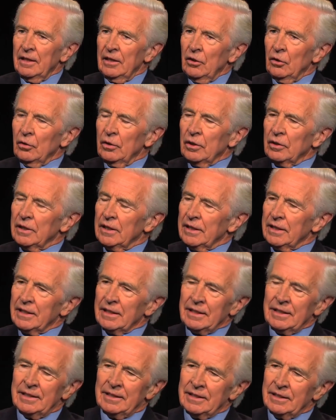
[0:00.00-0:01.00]
You know,
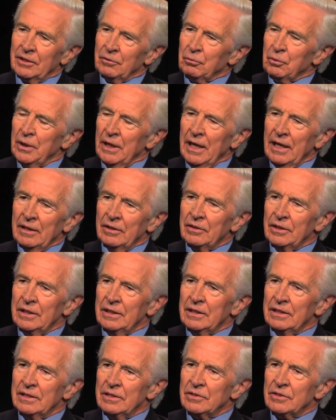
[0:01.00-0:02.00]
the
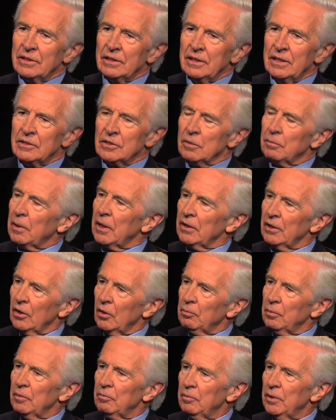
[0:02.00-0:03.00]
reality is it's about
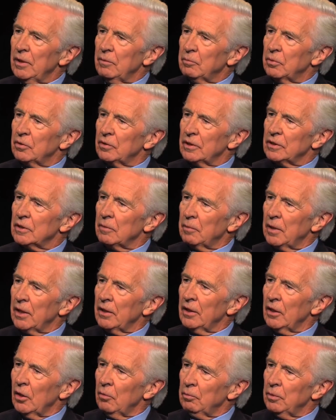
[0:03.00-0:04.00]
helping people. It's
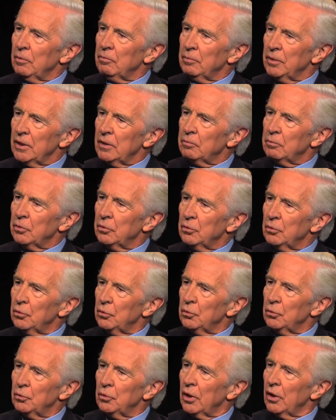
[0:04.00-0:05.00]
about helping people
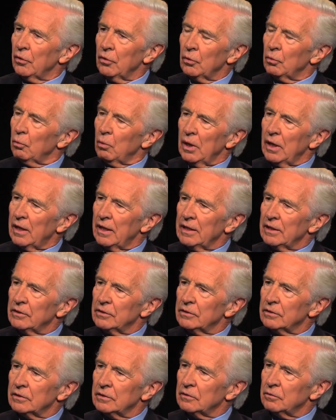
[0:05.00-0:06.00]
who
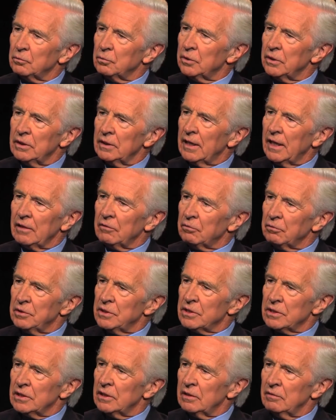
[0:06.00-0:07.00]
otherwise would not
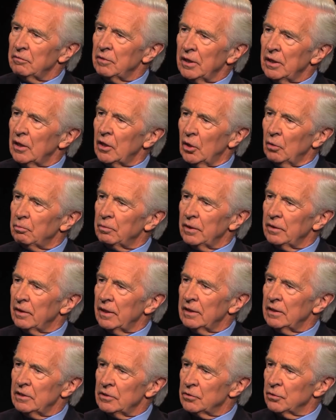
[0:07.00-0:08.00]
receive the help that
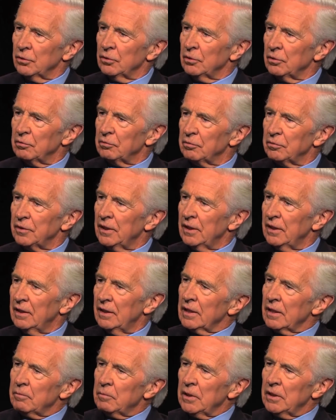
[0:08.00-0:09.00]
they deserve.
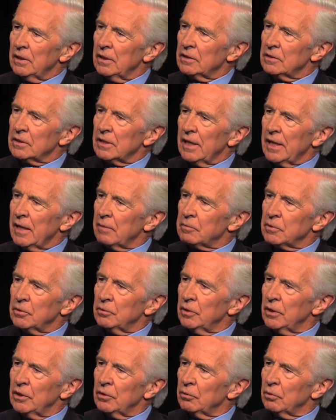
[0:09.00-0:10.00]
I mean, it's
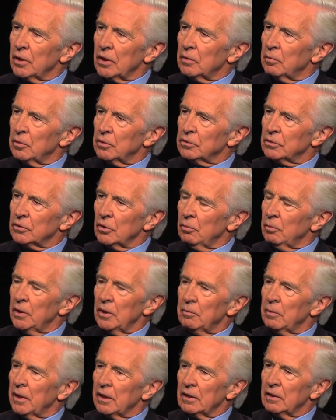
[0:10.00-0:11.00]
absolutely incredible. So
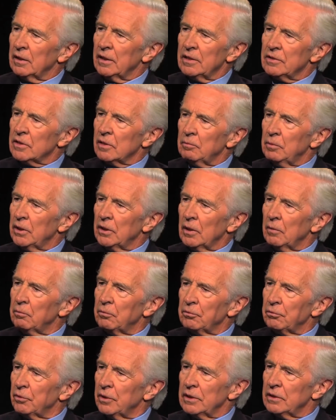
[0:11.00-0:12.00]
many of my clients have become
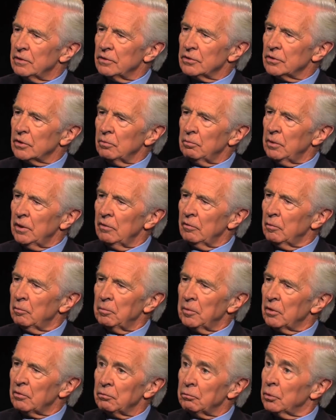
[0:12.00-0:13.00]
friends. So many of
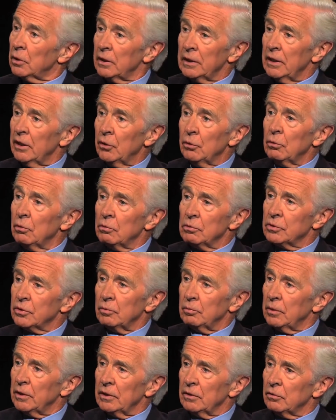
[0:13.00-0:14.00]
them are really heroes
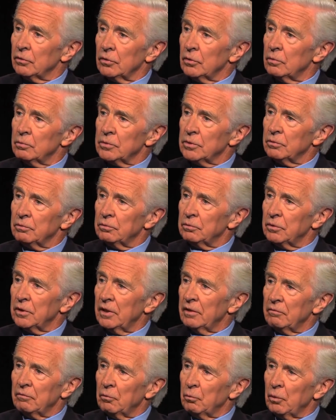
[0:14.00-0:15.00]
to me in terms of
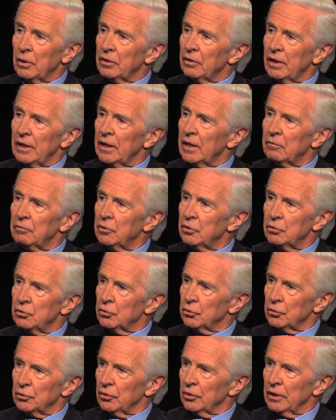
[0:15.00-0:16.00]
what they have
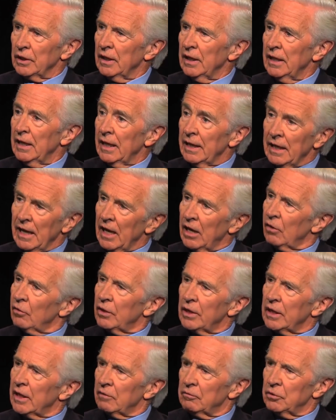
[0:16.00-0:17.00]
endured and how
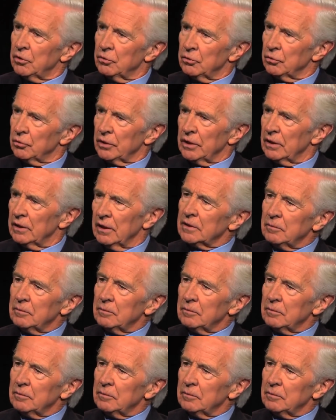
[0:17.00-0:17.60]
they have endured it.